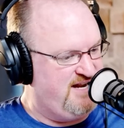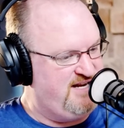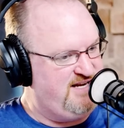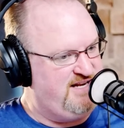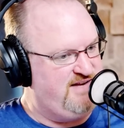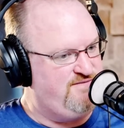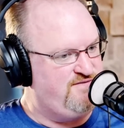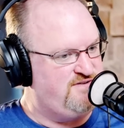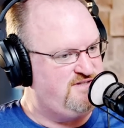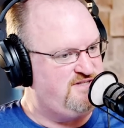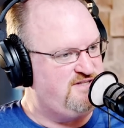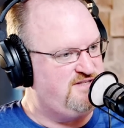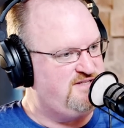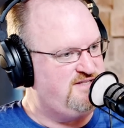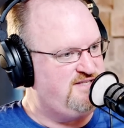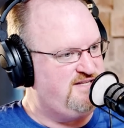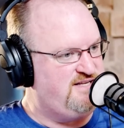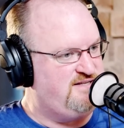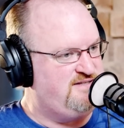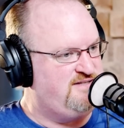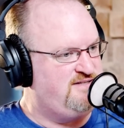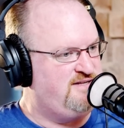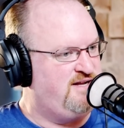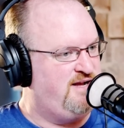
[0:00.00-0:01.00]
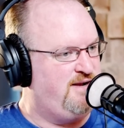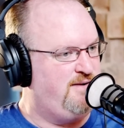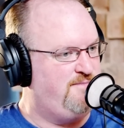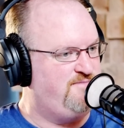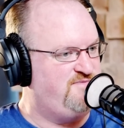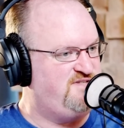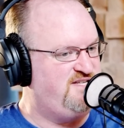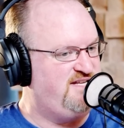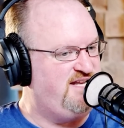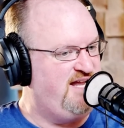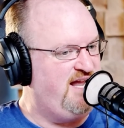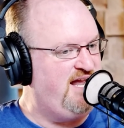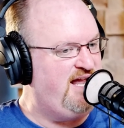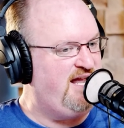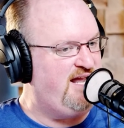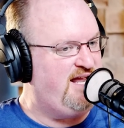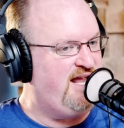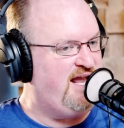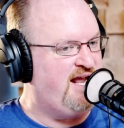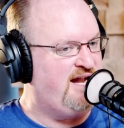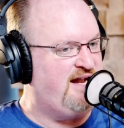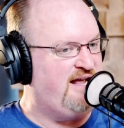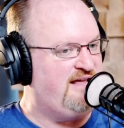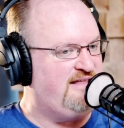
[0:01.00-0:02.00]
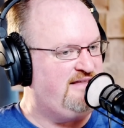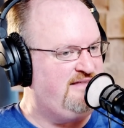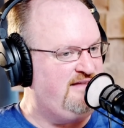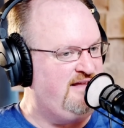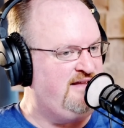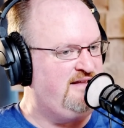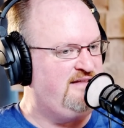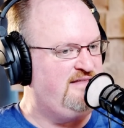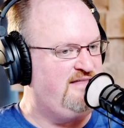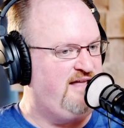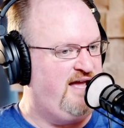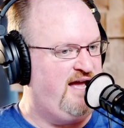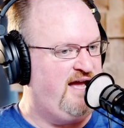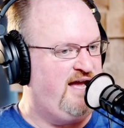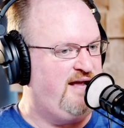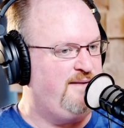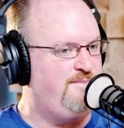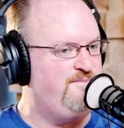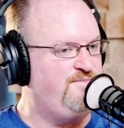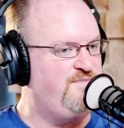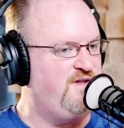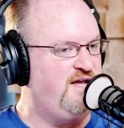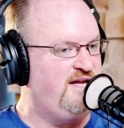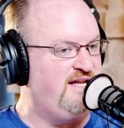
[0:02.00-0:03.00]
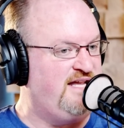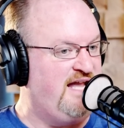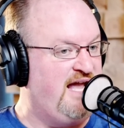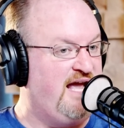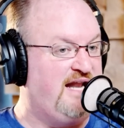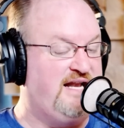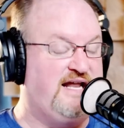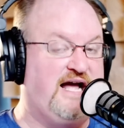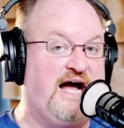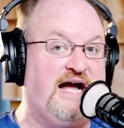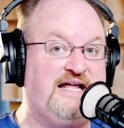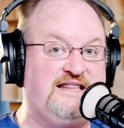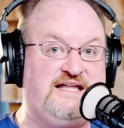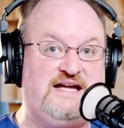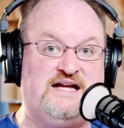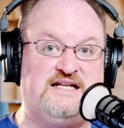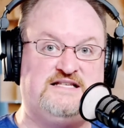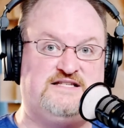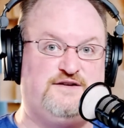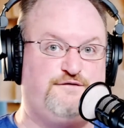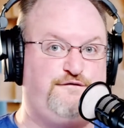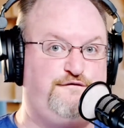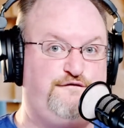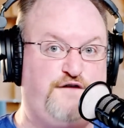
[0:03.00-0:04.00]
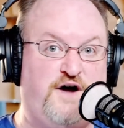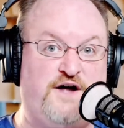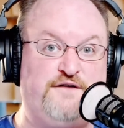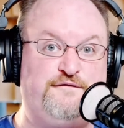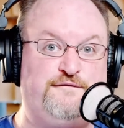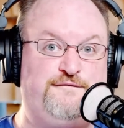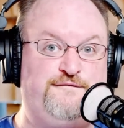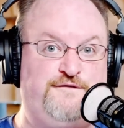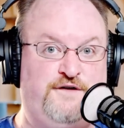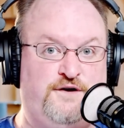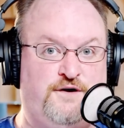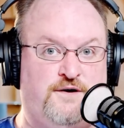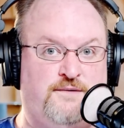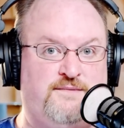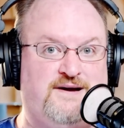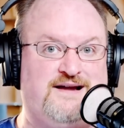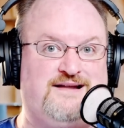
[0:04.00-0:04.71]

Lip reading: night, even to today. And I think that, again, it's a fun film.